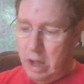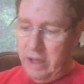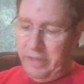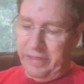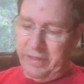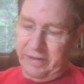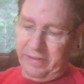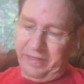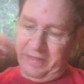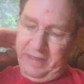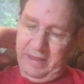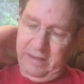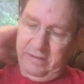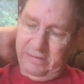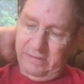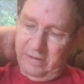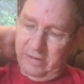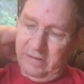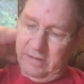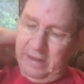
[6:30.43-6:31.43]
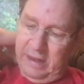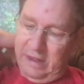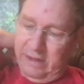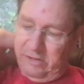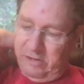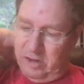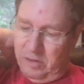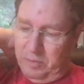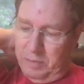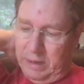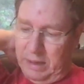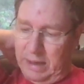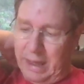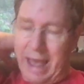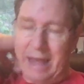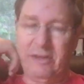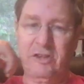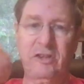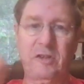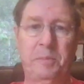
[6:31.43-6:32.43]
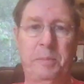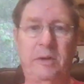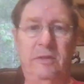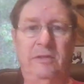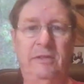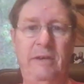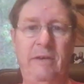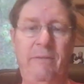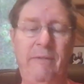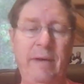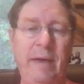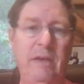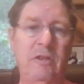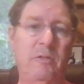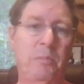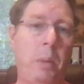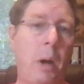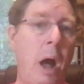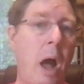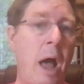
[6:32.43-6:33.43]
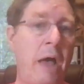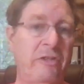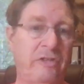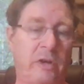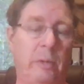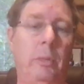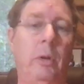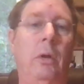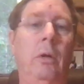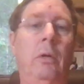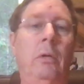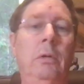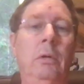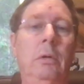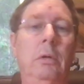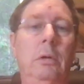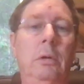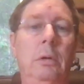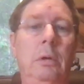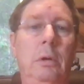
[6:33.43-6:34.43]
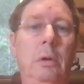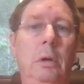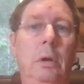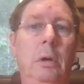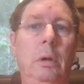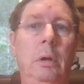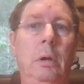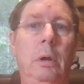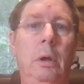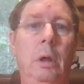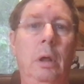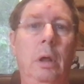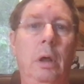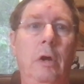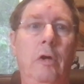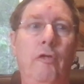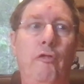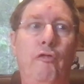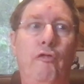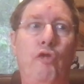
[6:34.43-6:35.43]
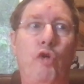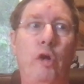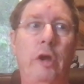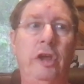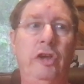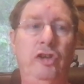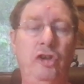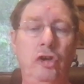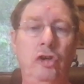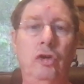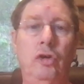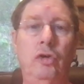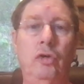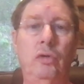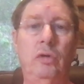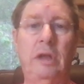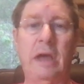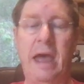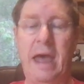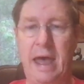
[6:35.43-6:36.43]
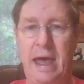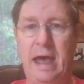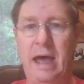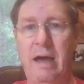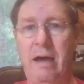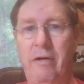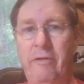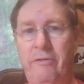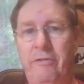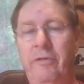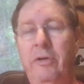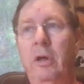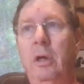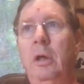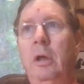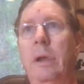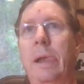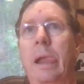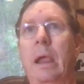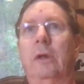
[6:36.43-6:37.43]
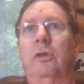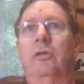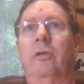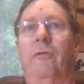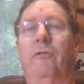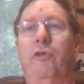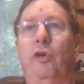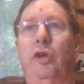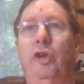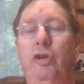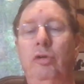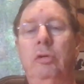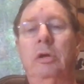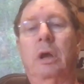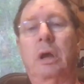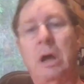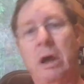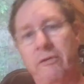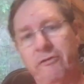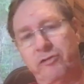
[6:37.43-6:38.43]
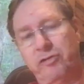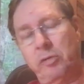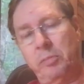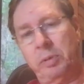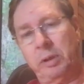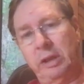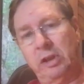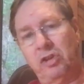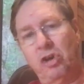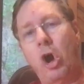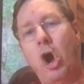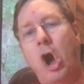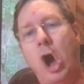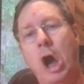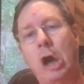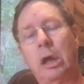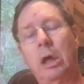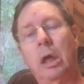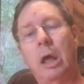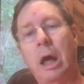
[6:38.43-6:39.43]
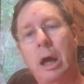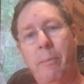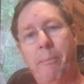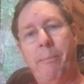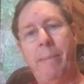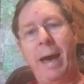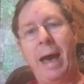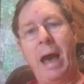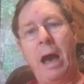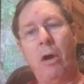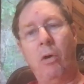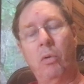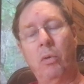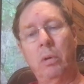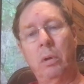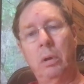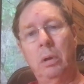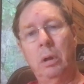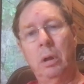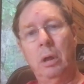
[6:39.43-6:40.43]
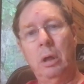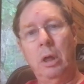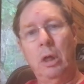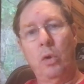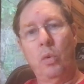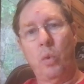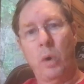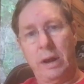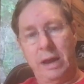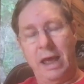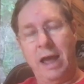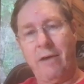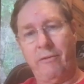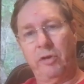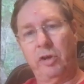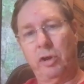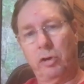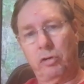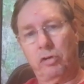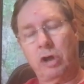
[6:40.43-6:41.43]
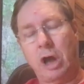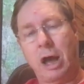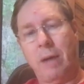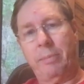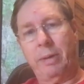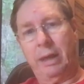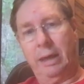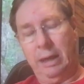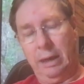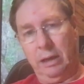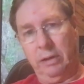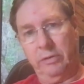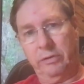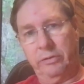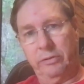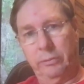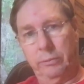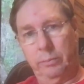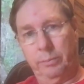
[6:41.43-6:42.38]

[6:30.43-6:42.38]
thesis needs to be as specific as possible for you to comfortably talk about whatever your topic is.